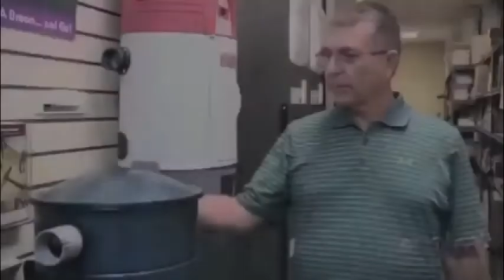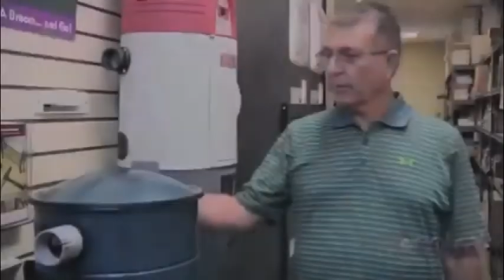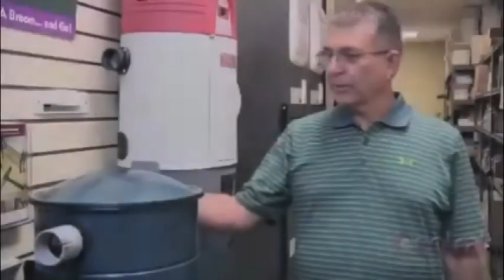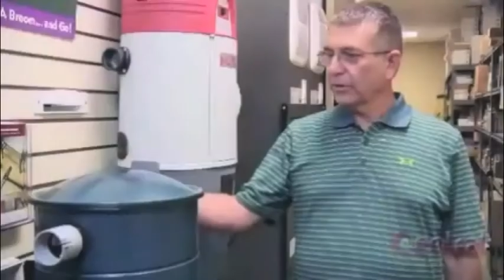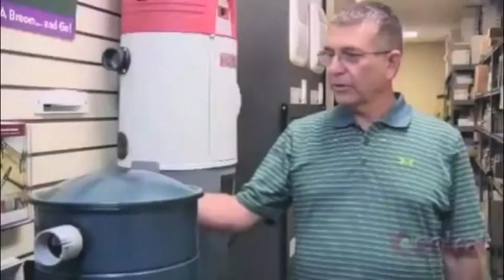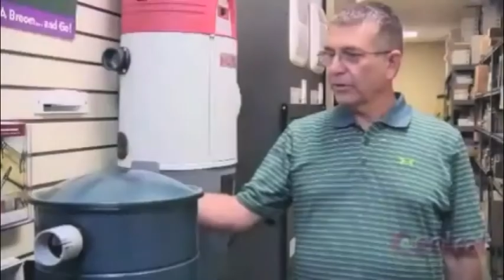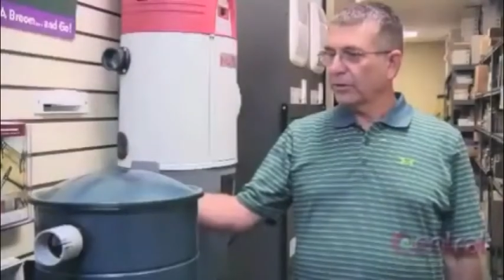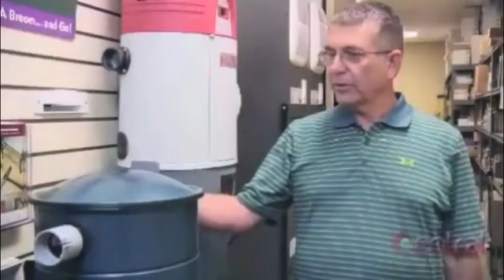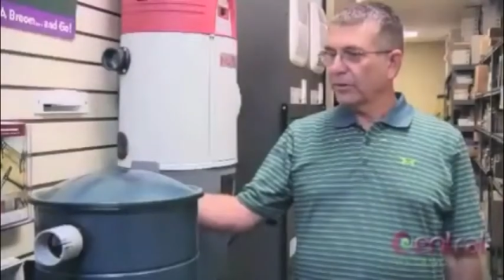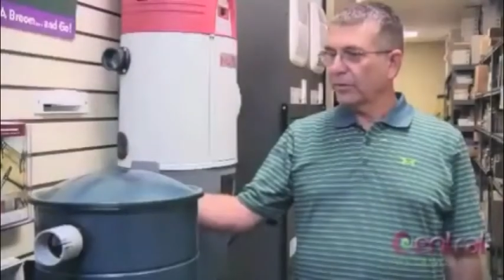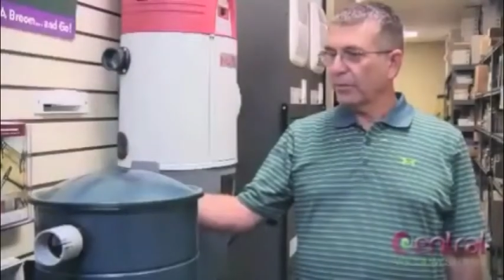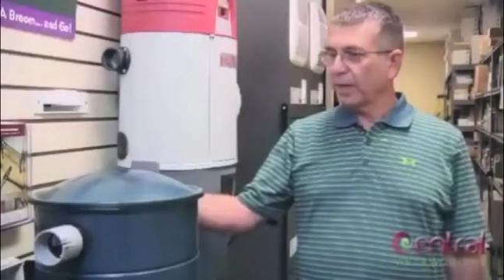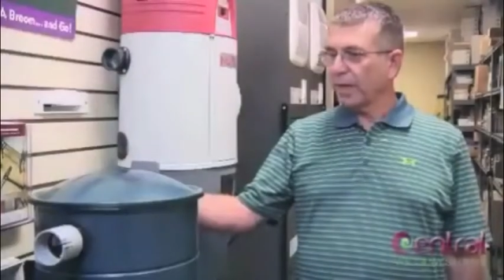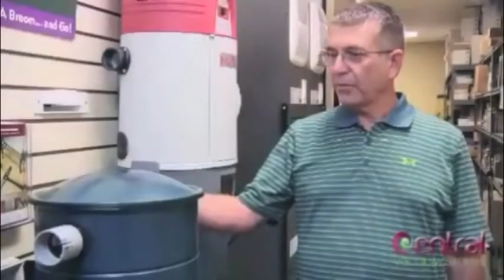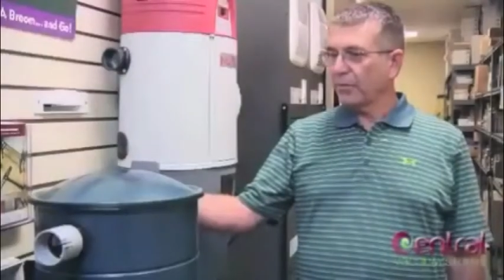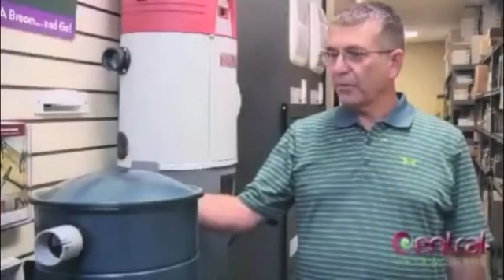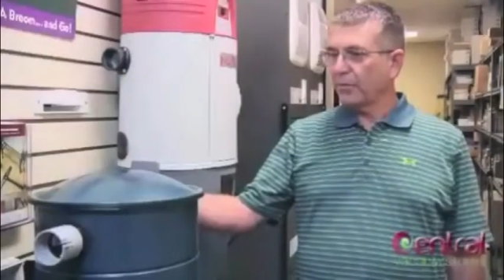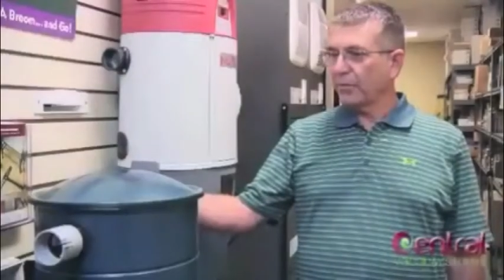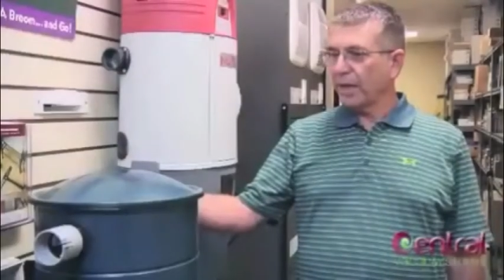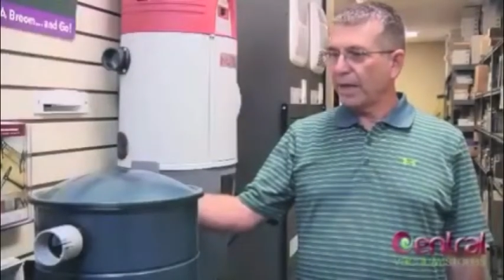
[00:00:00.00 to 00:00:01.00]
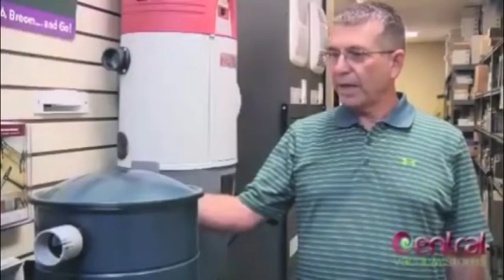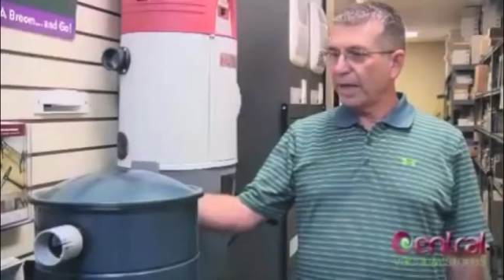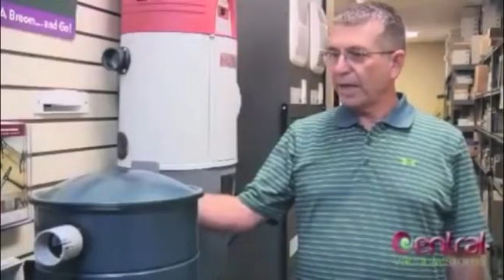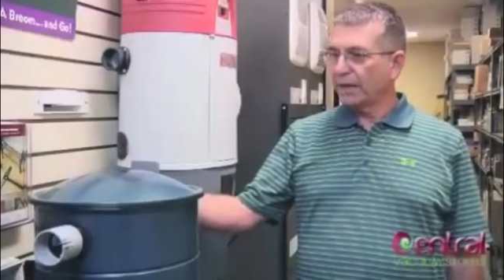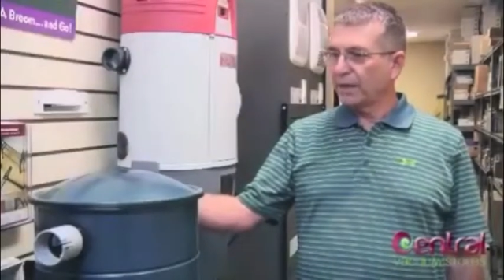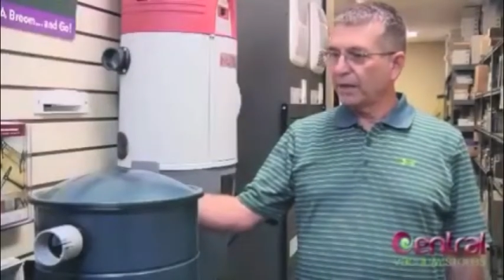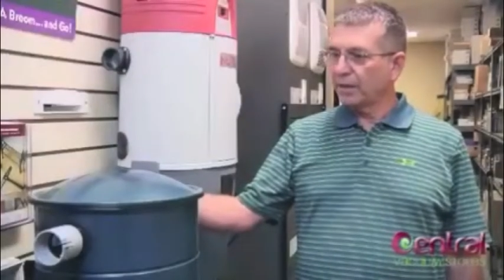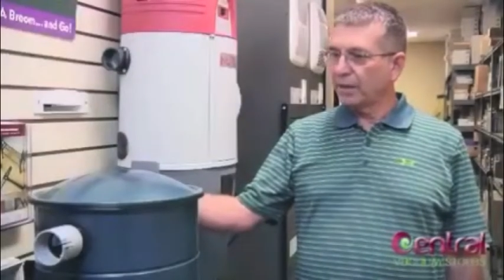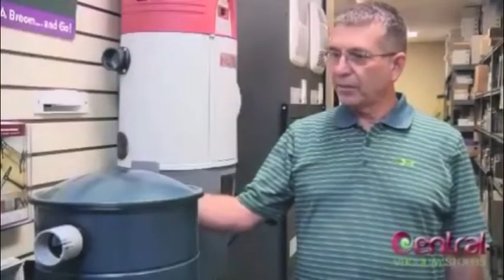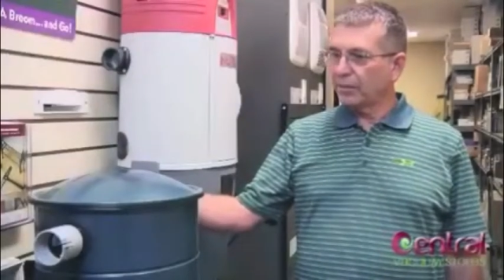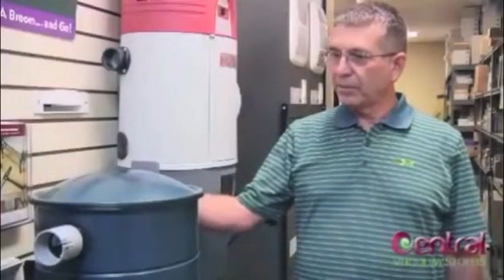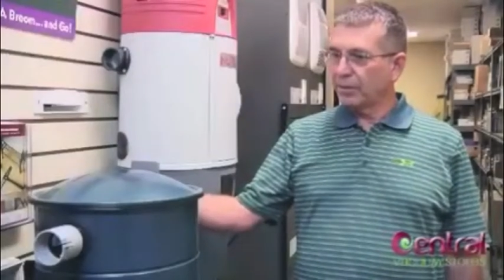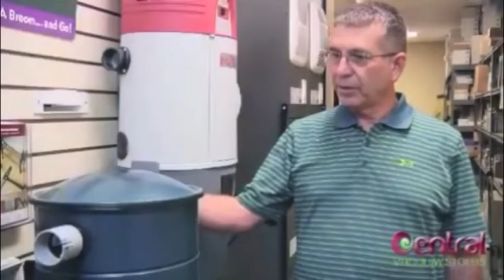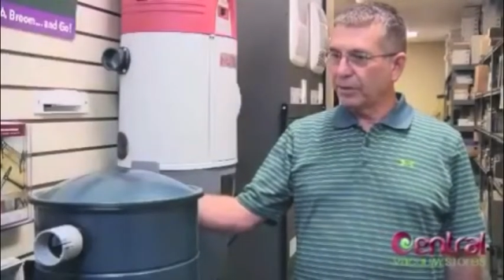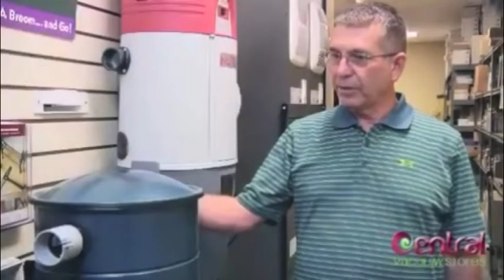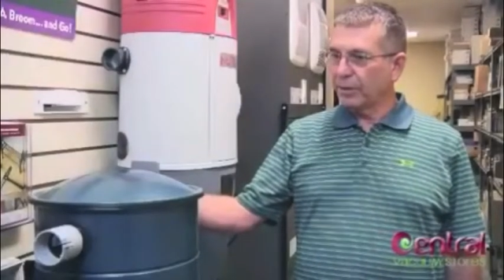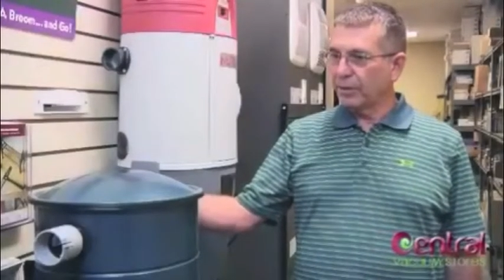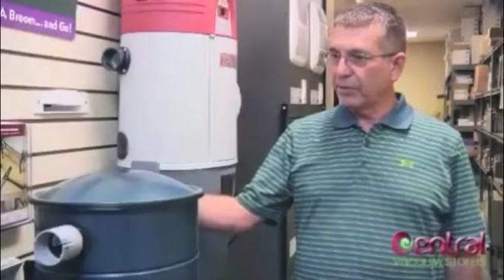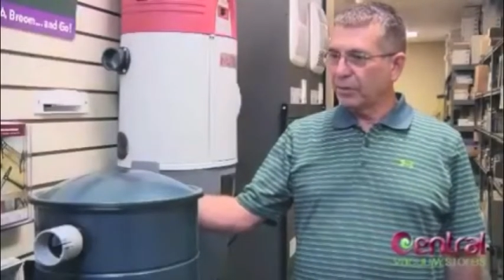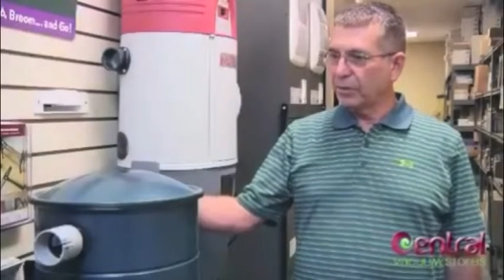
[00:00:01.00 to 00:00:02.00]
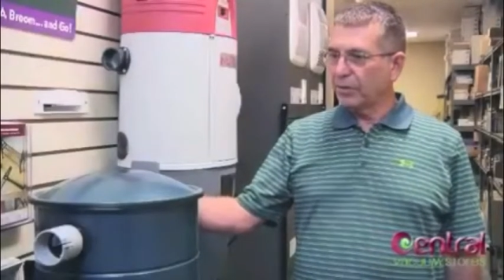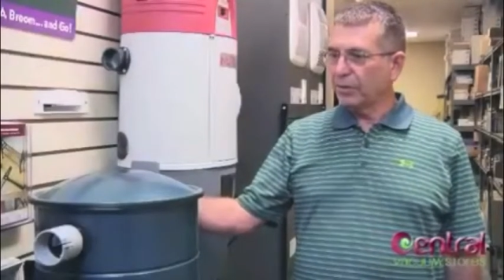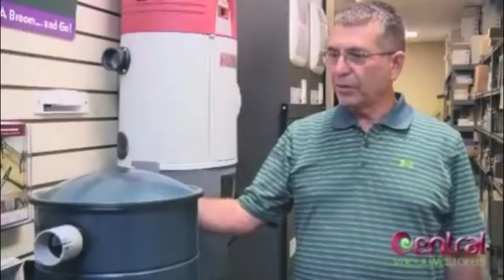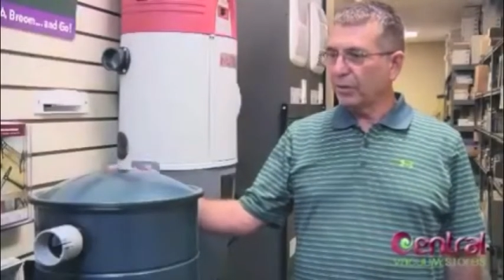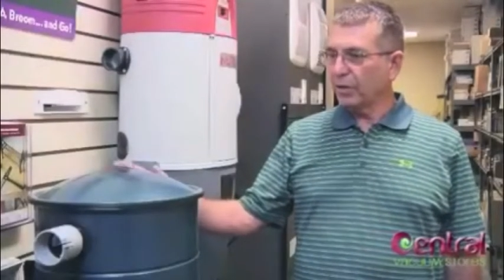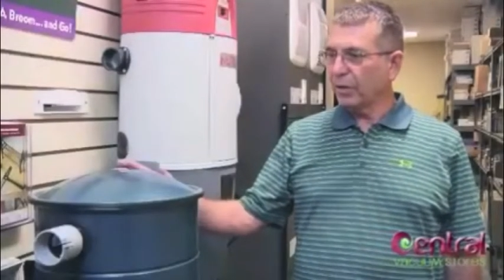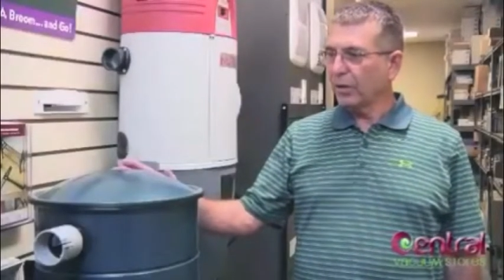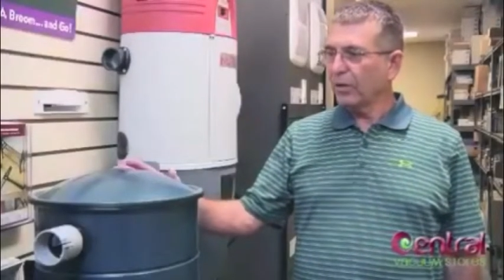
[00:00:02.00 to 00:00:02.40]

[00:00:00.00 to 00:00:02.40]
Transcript: This is a paper bag Imperium unit.